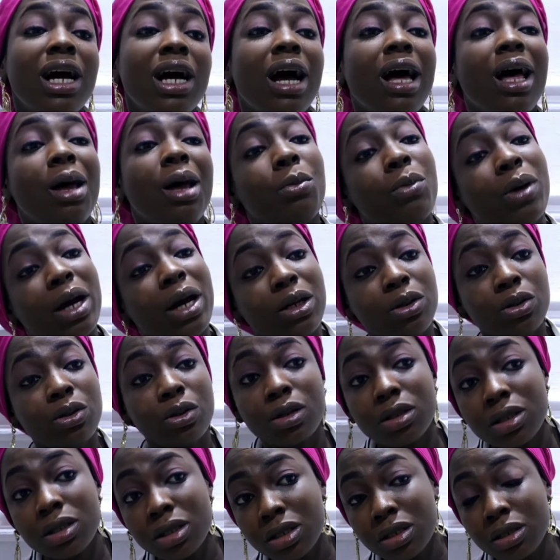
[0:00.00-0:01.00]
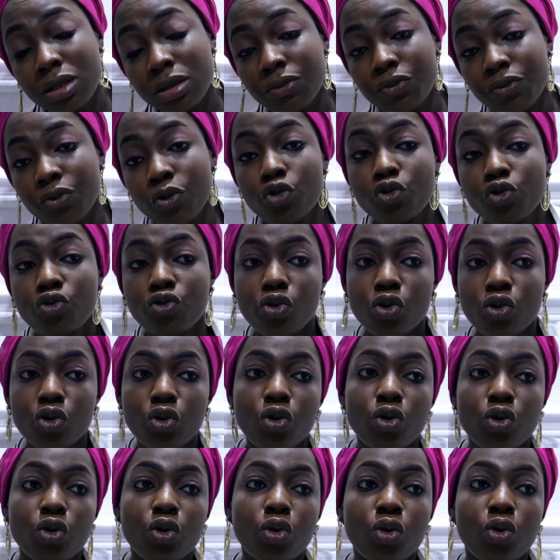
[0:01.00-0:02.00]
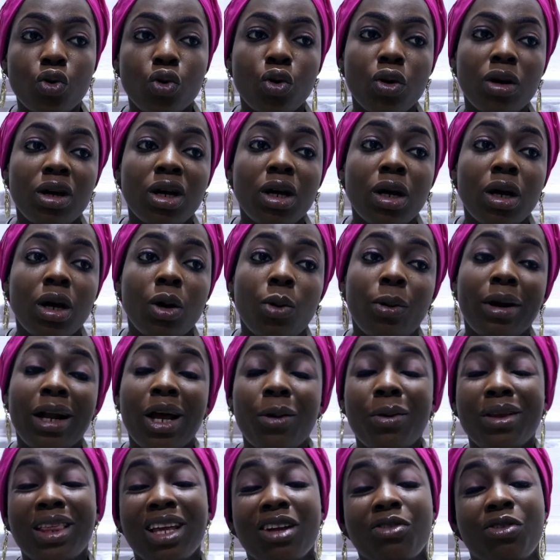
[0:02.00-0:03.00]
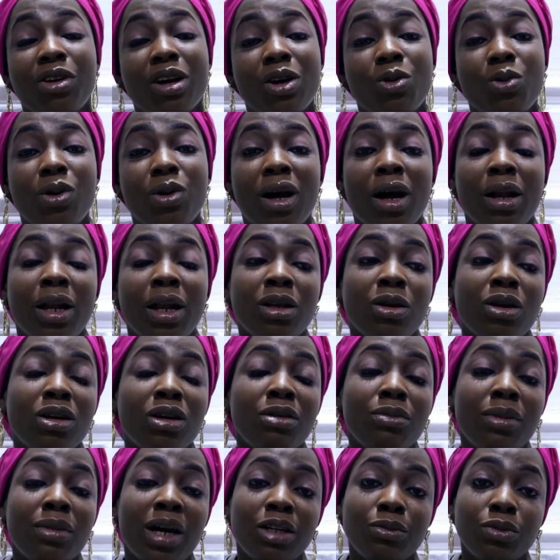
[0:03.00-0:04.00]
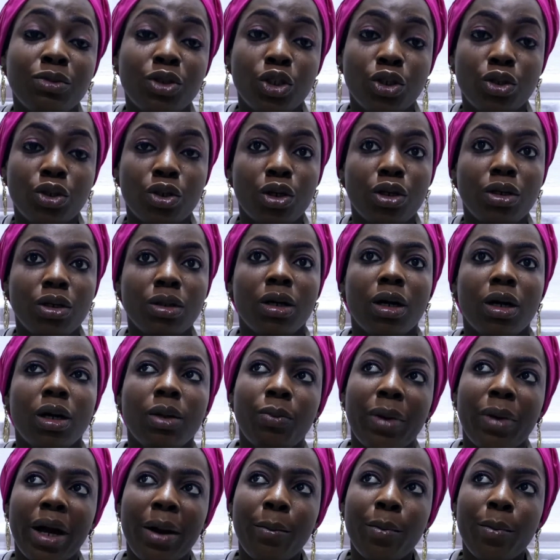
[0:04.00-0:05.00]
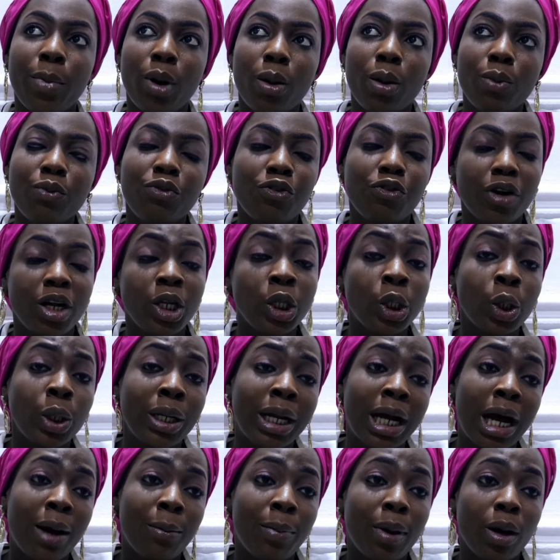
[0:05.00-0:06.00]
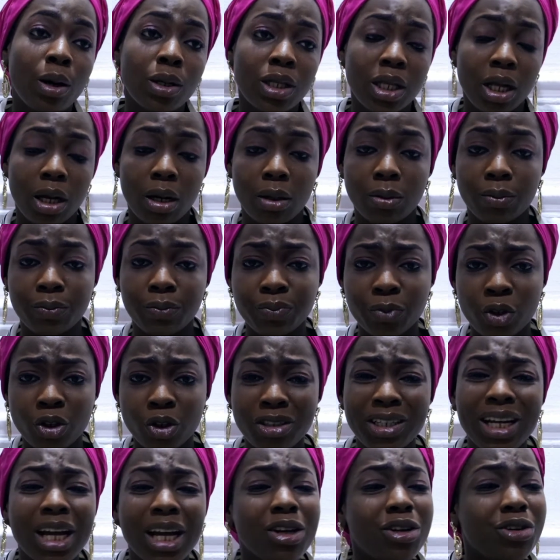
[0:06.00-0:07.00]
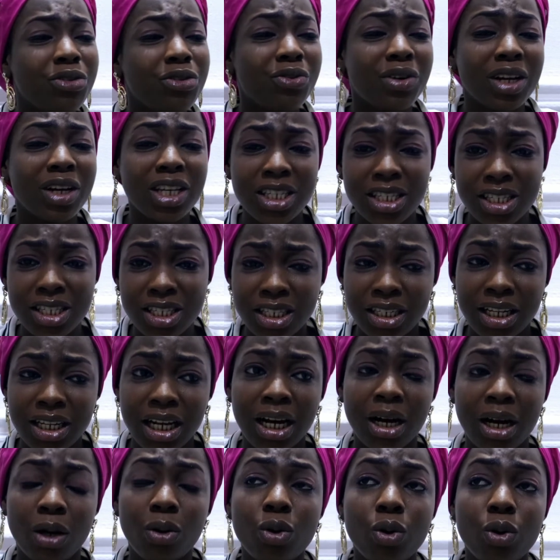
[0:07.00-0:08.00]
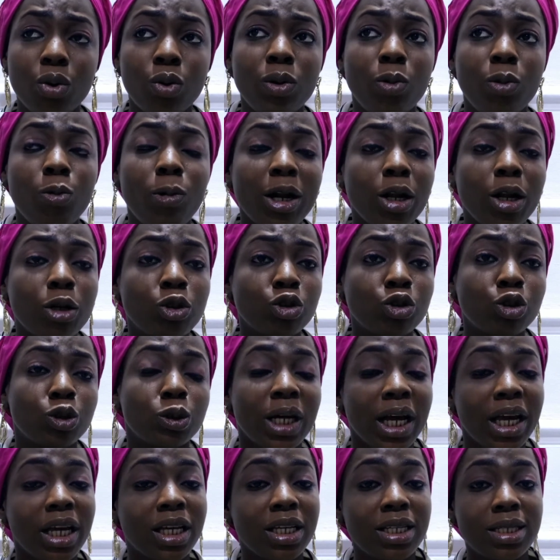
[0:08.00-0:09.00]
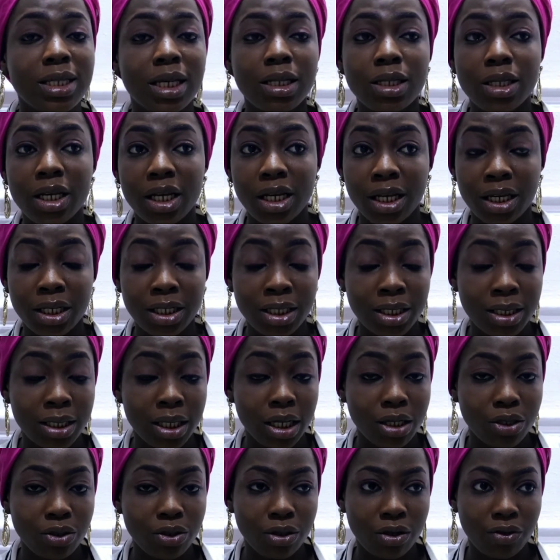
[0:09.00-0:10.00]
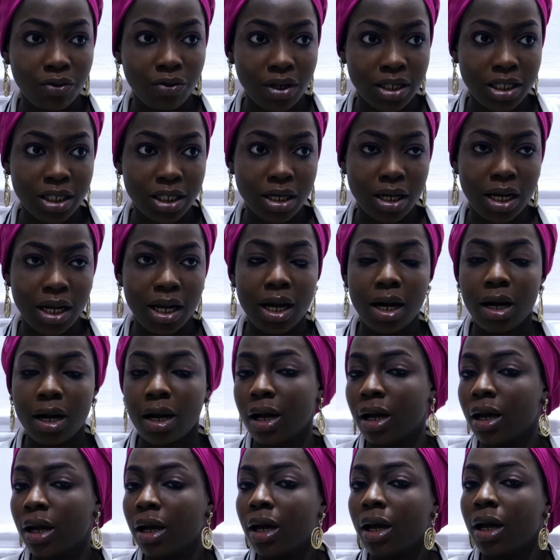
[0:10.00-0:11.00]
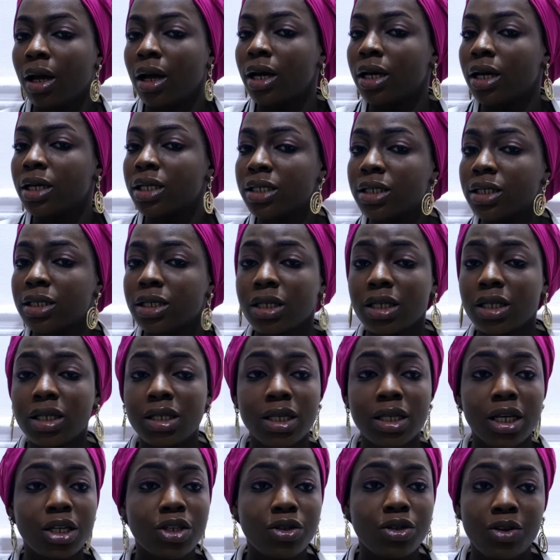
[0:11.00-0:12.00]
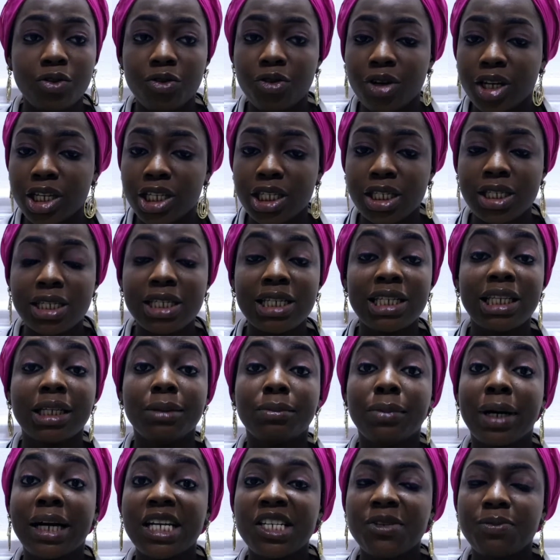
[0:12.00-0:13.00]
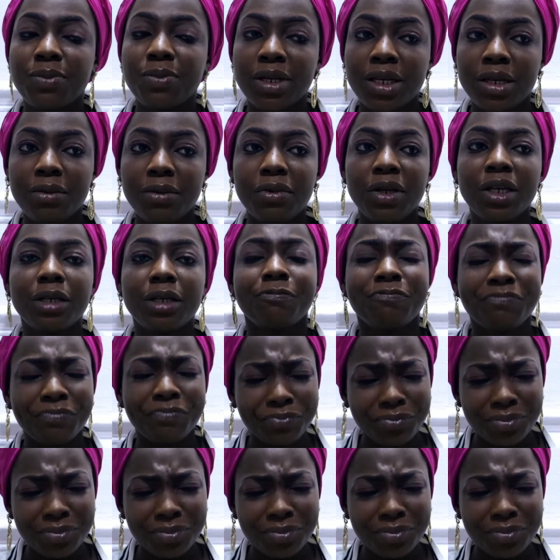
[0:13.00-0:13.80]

I might not. So when I waited for a while, they did not give me admission. My mom friend told her about another university that, oh, why don't you try Ekiti State University? That since the state university, they might speak me.